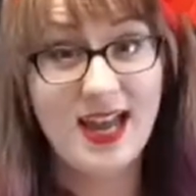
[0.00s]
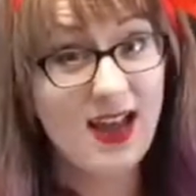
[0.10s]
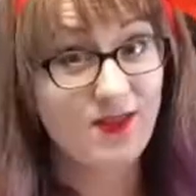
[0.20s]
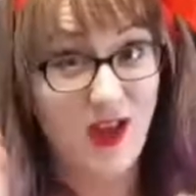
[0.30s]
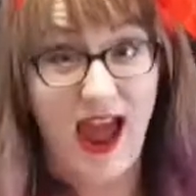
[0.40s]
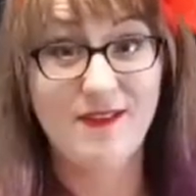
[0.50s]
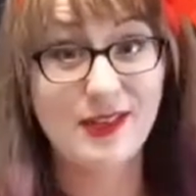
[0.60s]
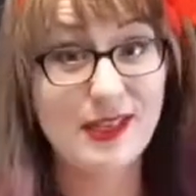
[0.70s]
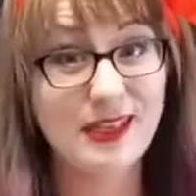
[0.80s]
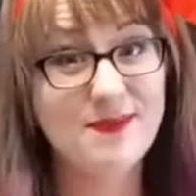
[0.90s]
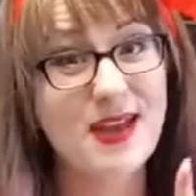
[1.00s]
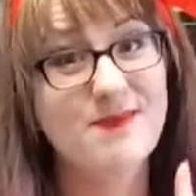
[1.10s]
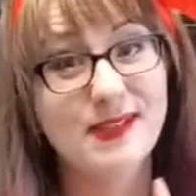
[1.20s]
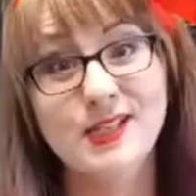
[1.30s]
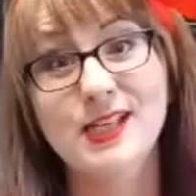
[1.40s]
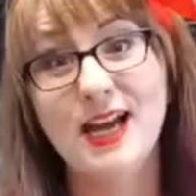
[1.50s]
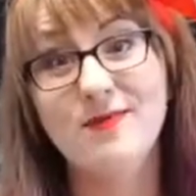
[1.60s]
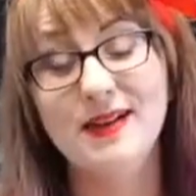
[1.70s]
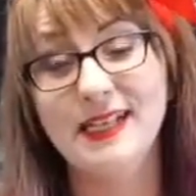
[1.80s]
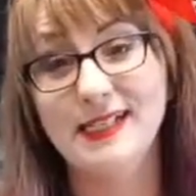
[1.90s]
If you haven't seen them yet, please check
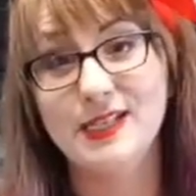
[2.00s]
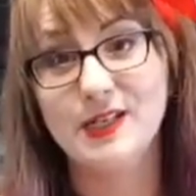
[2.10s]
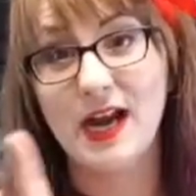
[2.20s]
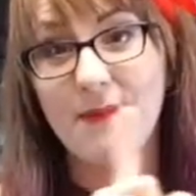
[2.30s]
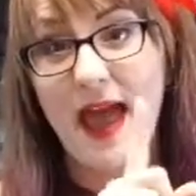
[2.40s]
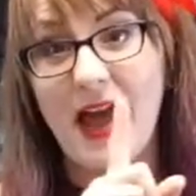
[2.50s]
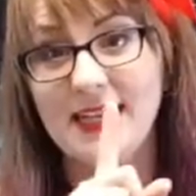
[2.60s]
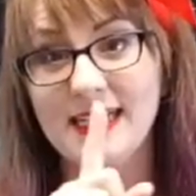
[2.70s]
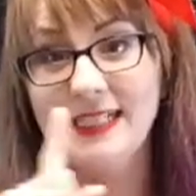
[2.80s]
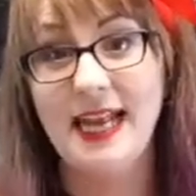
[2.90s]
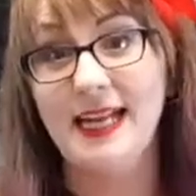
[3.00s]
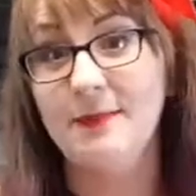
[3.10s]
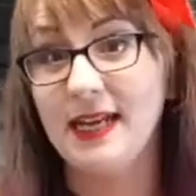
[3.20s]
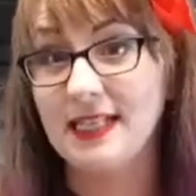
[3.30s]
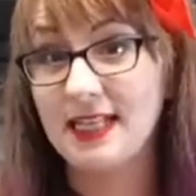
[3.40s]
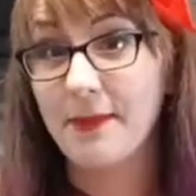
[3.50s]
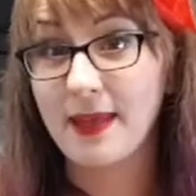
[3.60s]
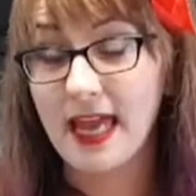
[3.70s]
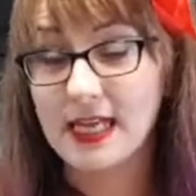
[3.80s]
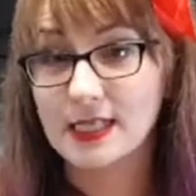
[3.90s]
out my Instagram at Dani-mite
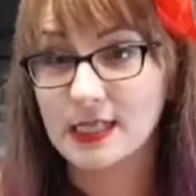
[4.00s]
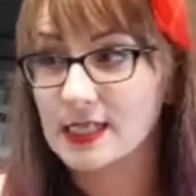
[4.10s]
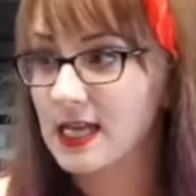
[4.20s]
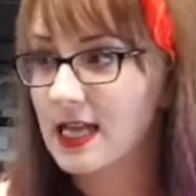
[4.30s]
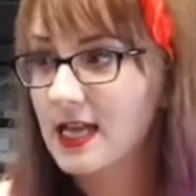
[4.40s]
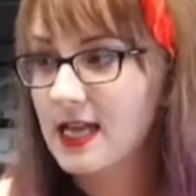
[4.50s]
cupcakes.